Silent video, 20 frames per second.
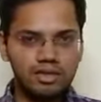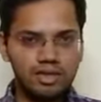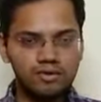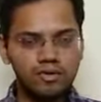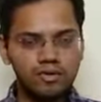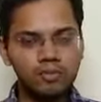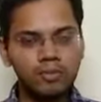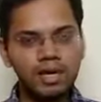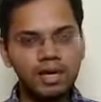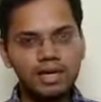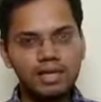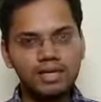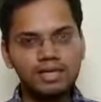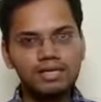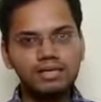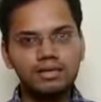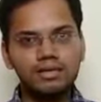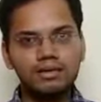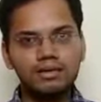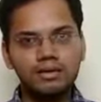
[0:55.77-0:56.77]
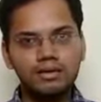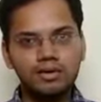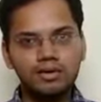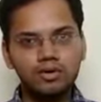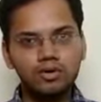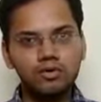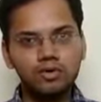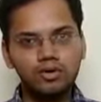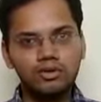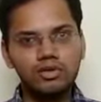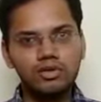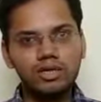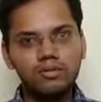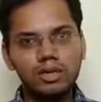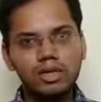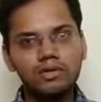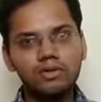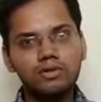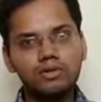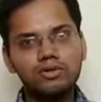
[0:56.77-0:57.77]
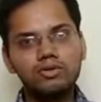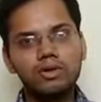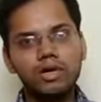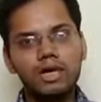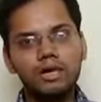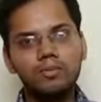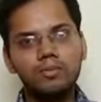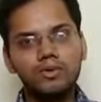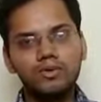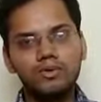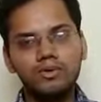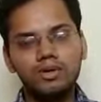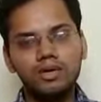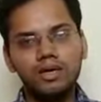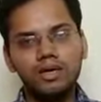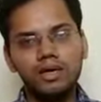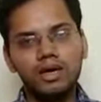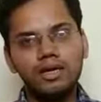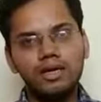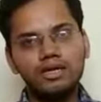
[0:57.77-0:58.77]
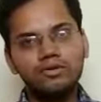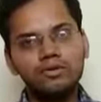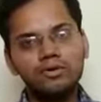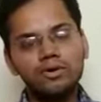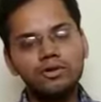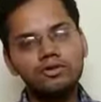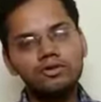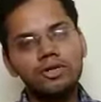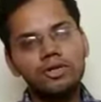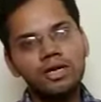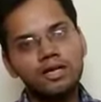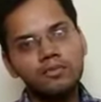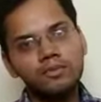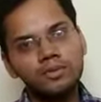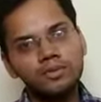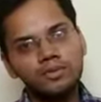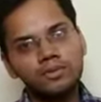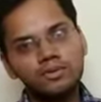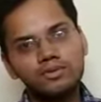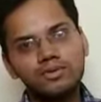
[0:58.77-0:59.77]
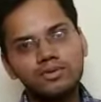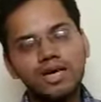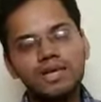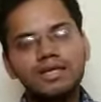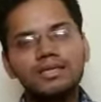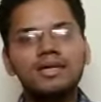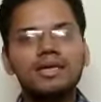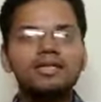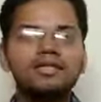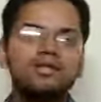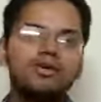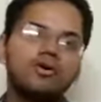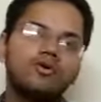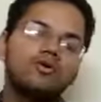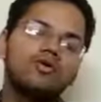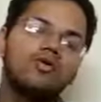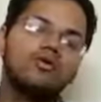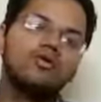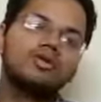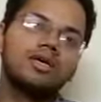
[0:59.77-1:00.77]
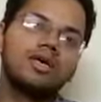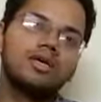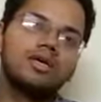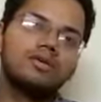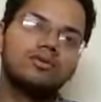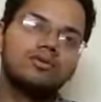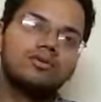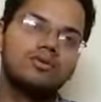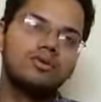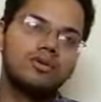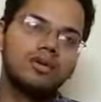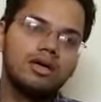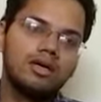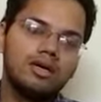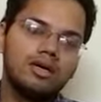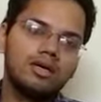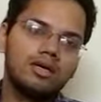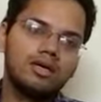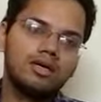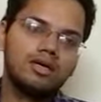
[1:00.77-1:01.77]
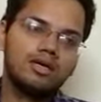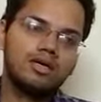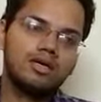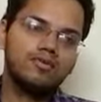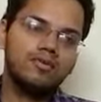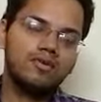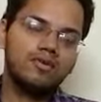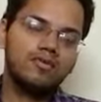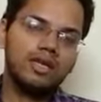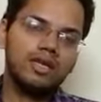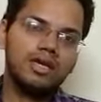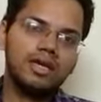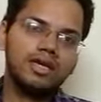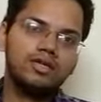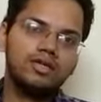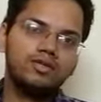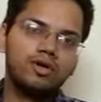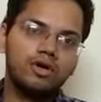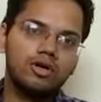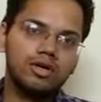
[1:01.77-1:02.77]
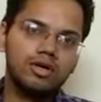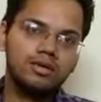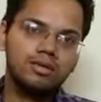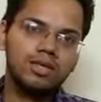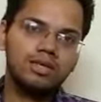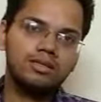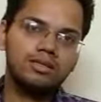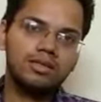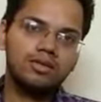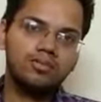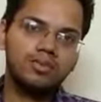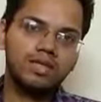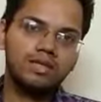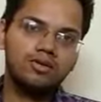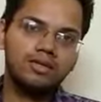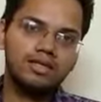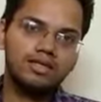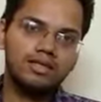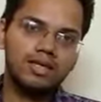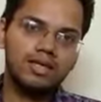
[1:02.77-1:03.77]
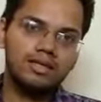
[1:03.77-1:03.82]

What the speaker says: There would be at least two or three mentors to help you, and they would also help you to strategize your course as to if you're feeling any shortcomings in particular